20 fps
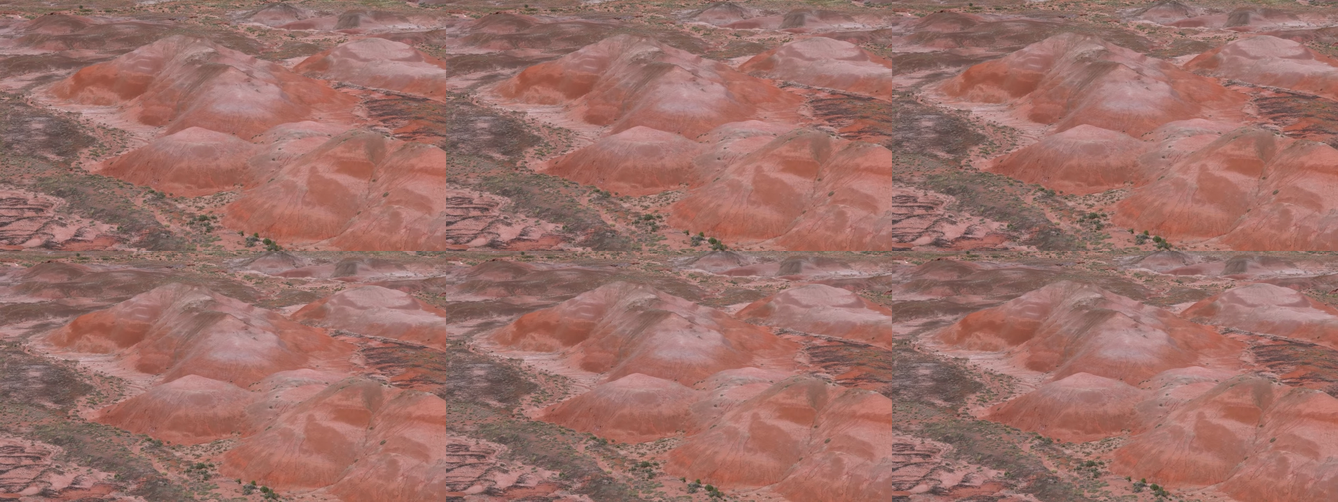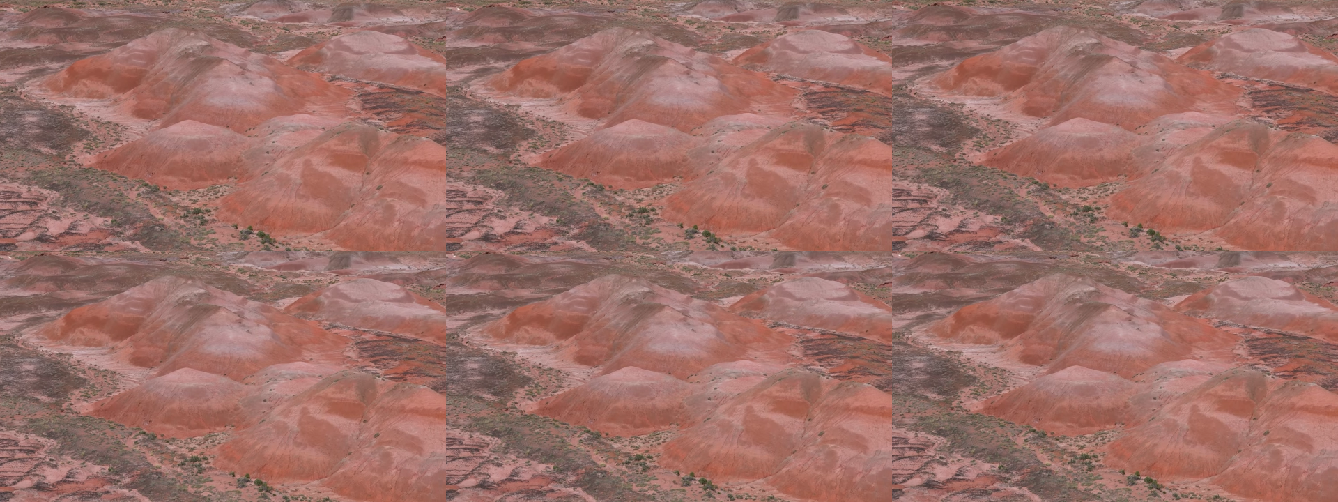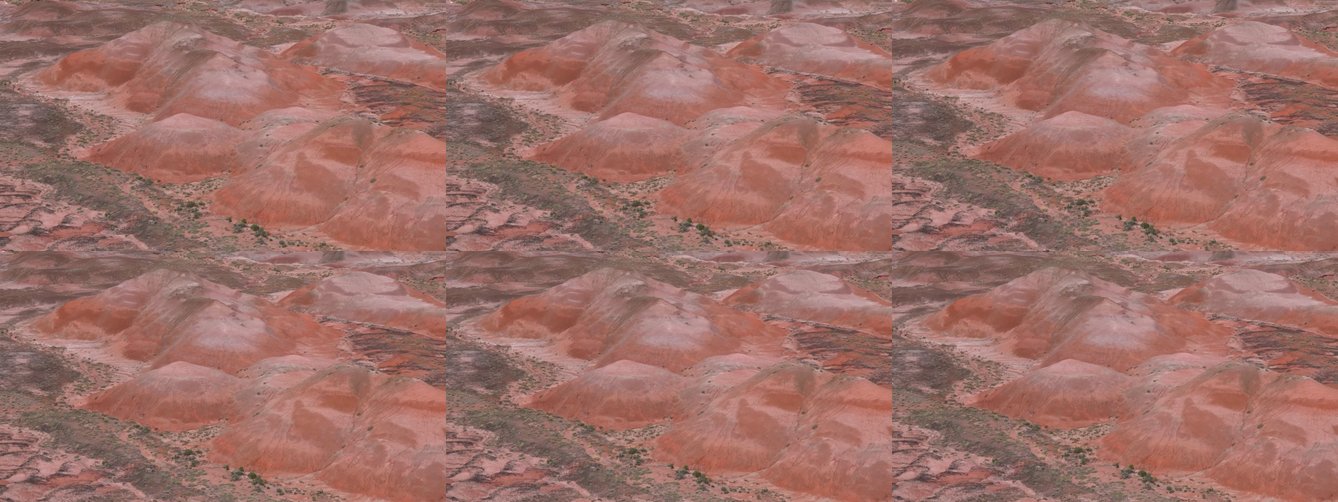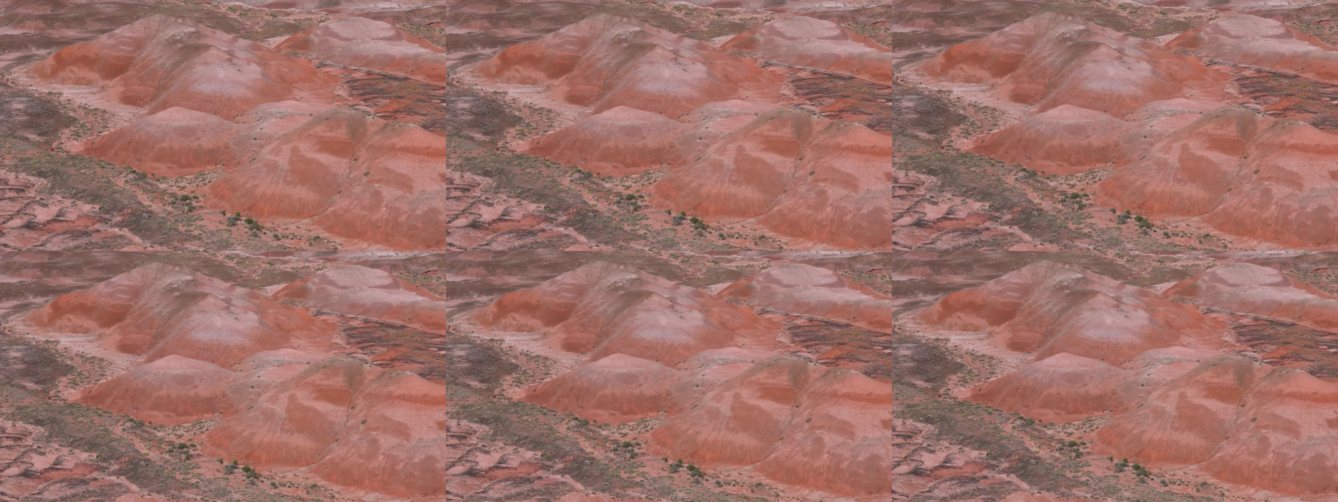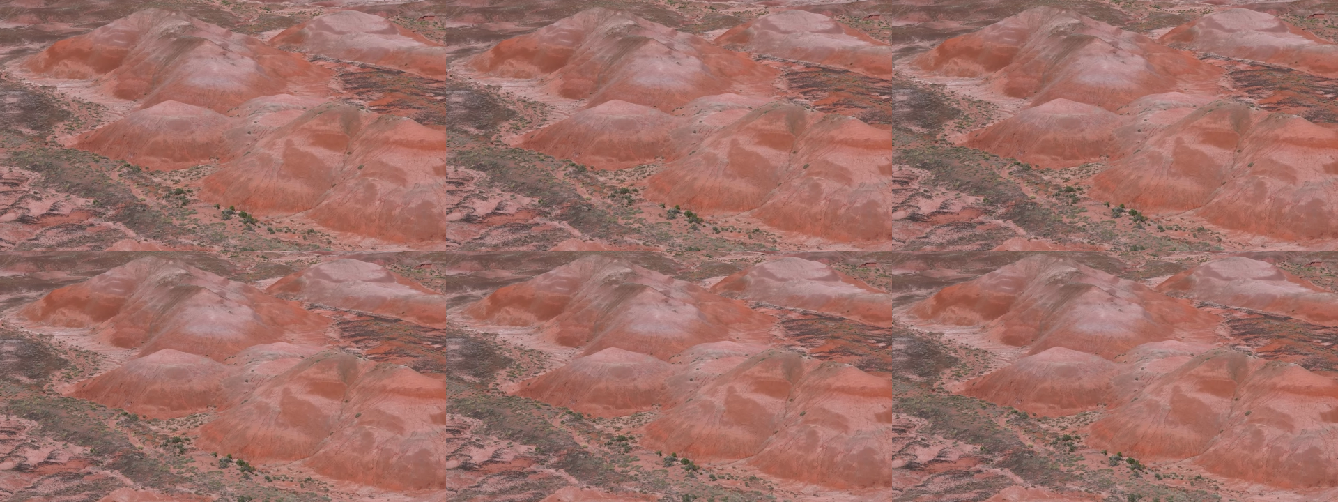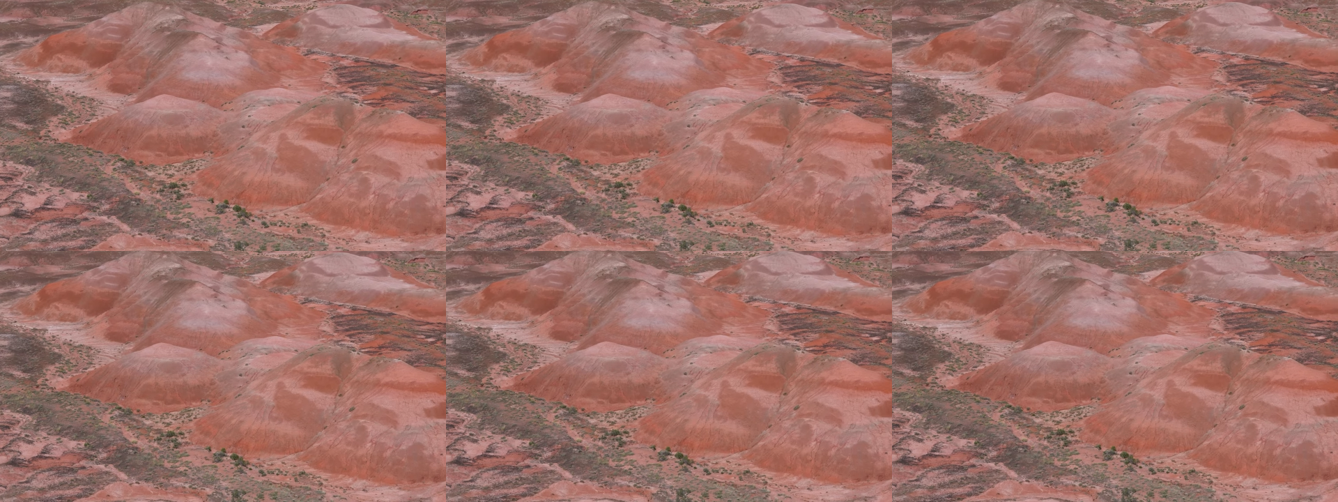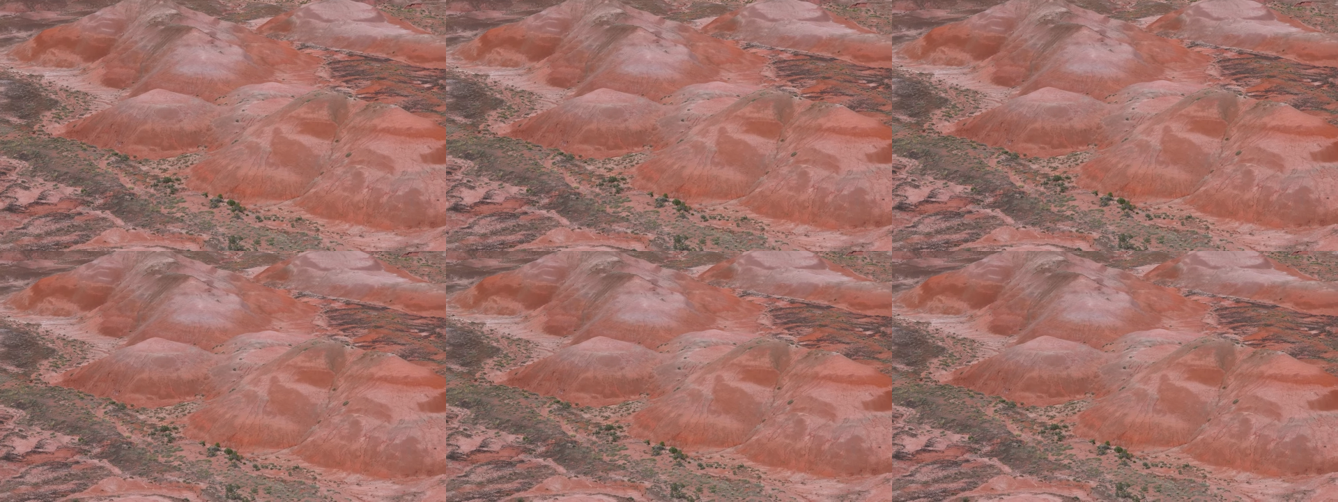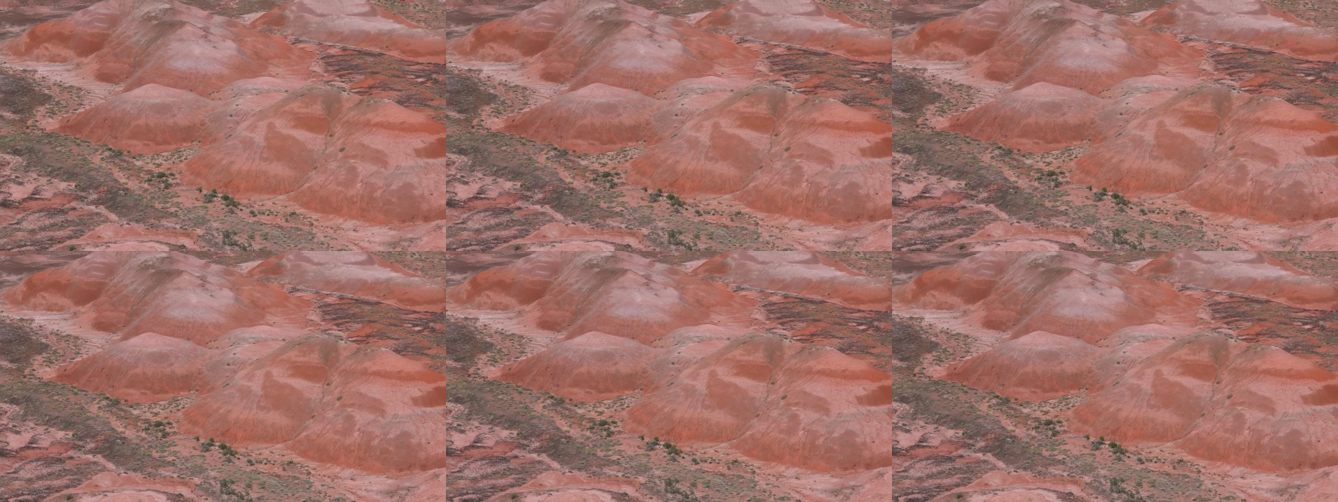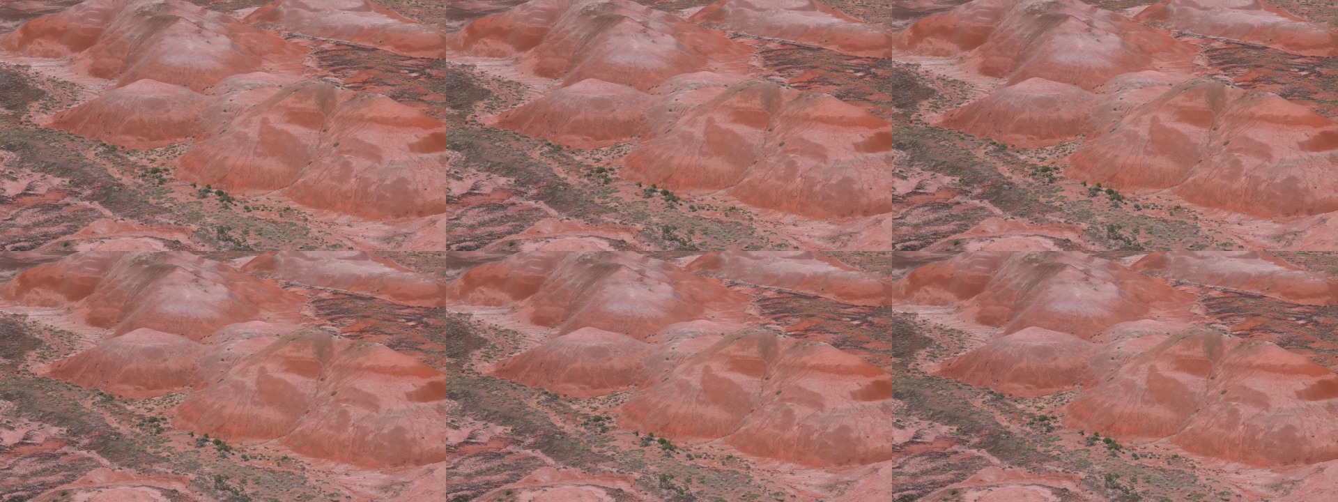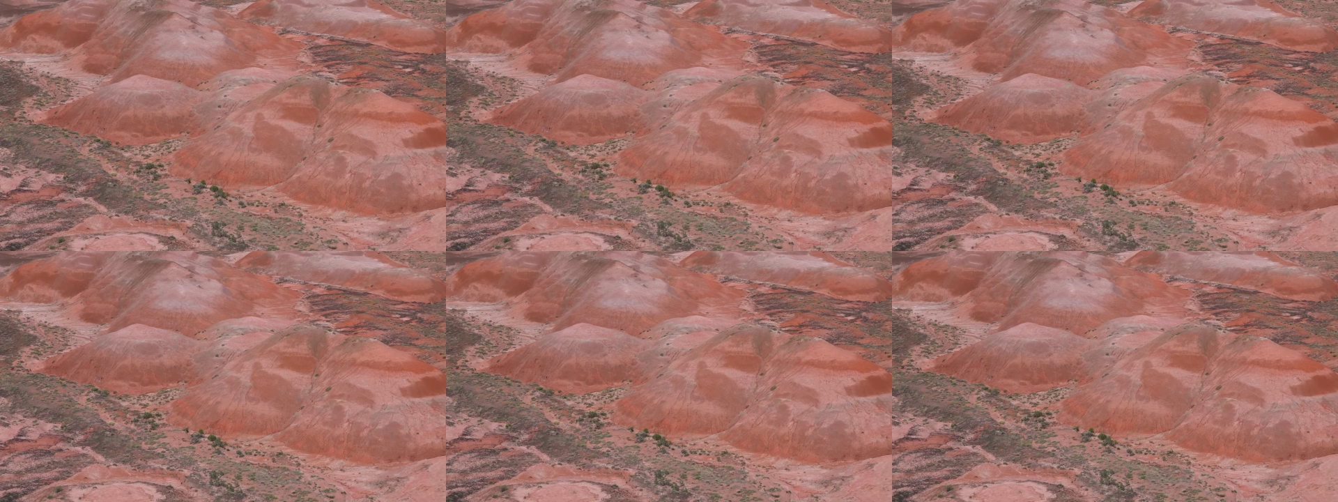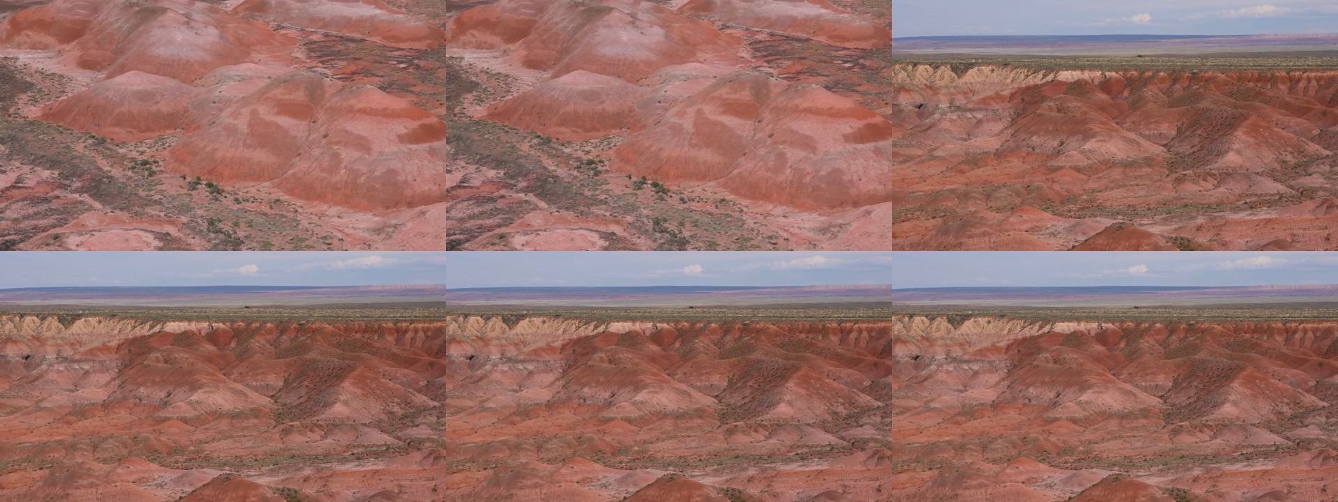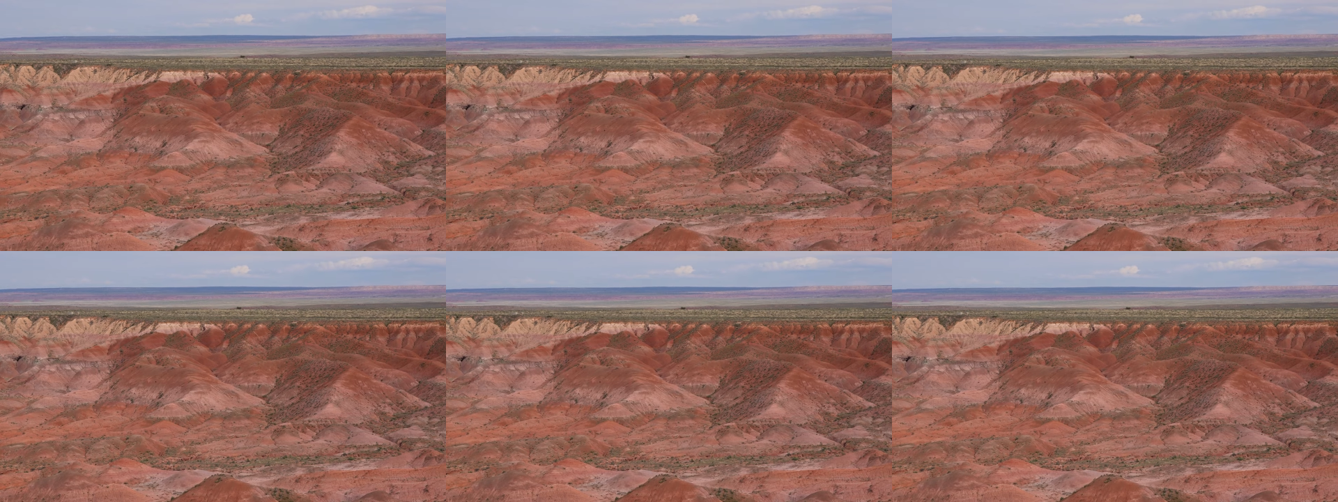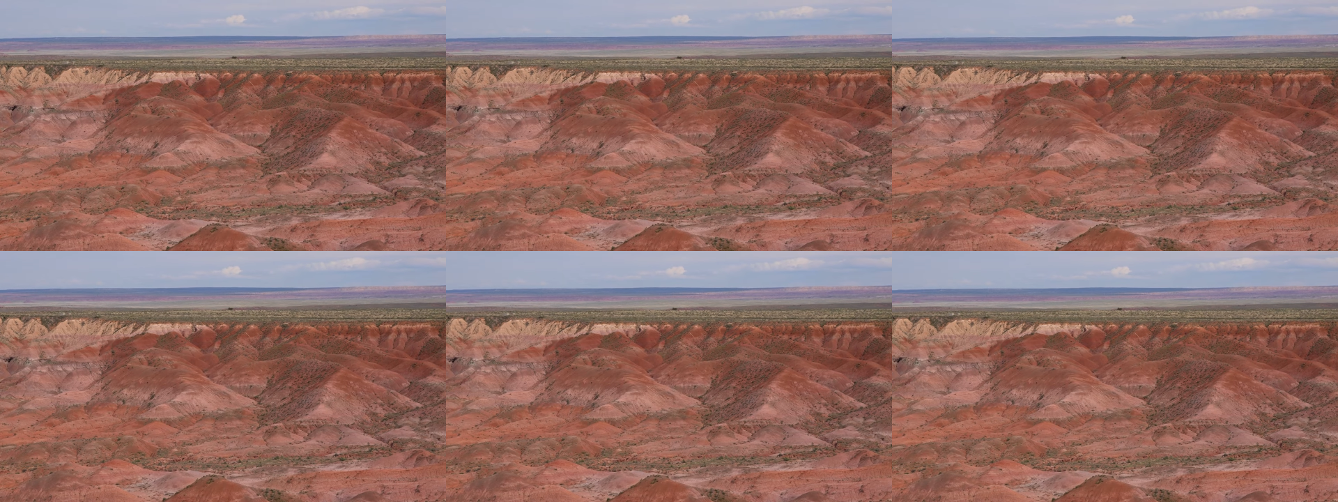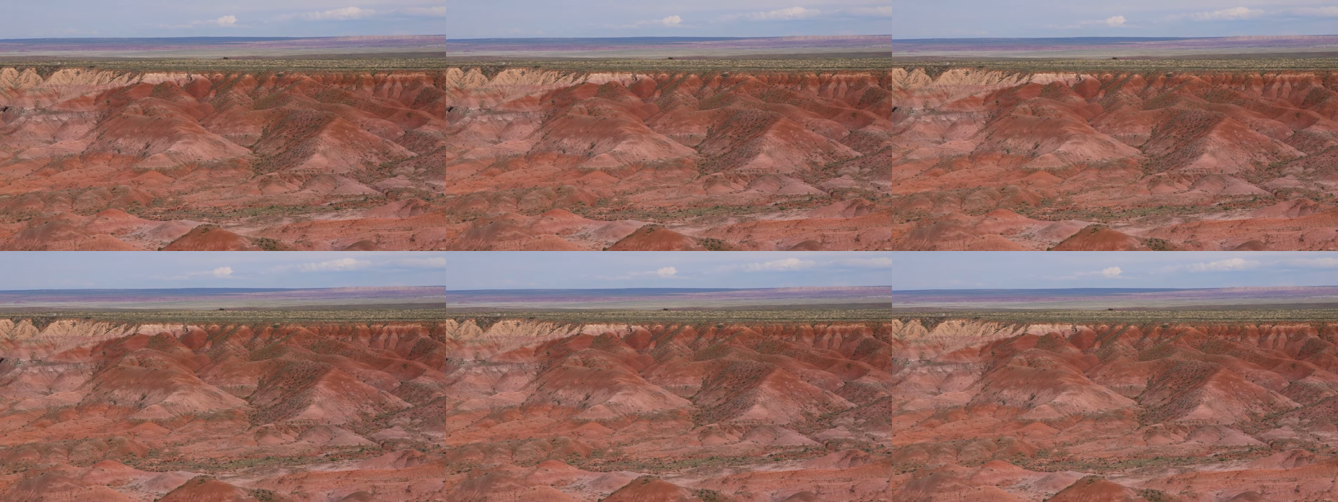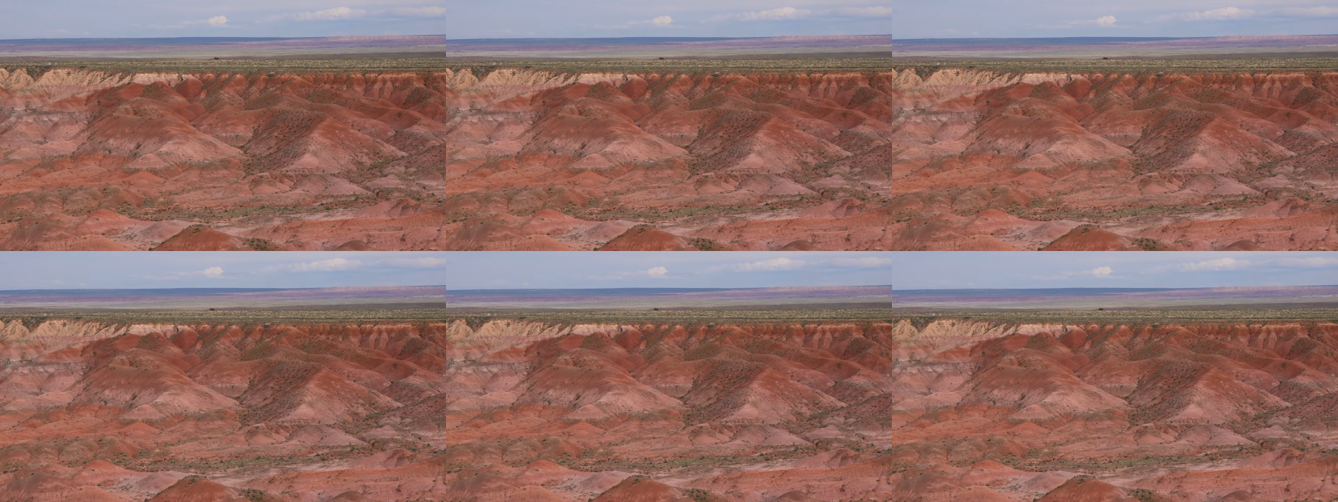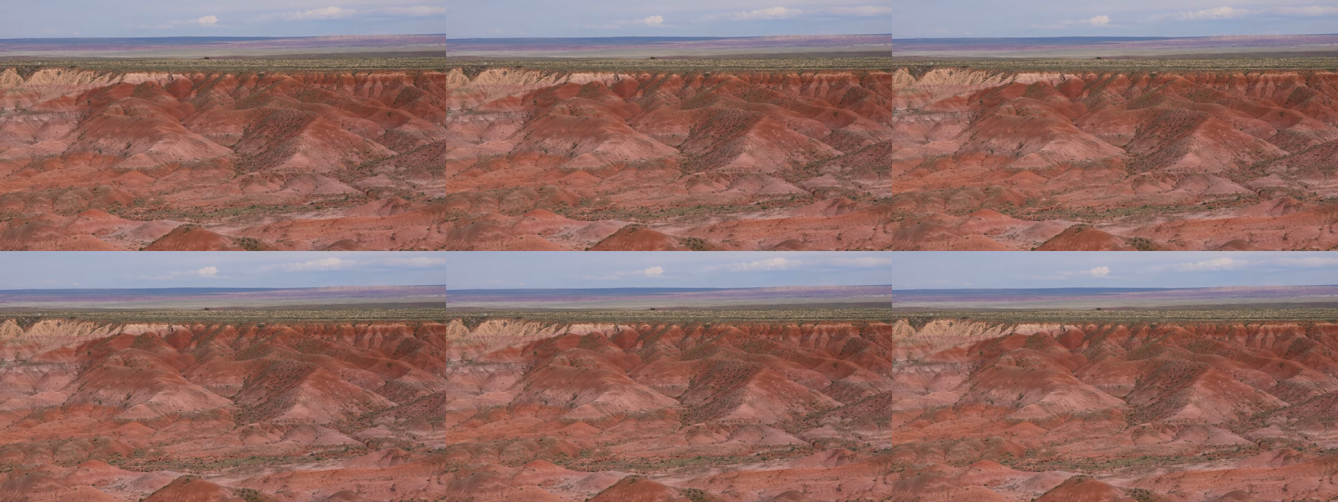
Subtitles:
No face is visible, so there are no lips to read.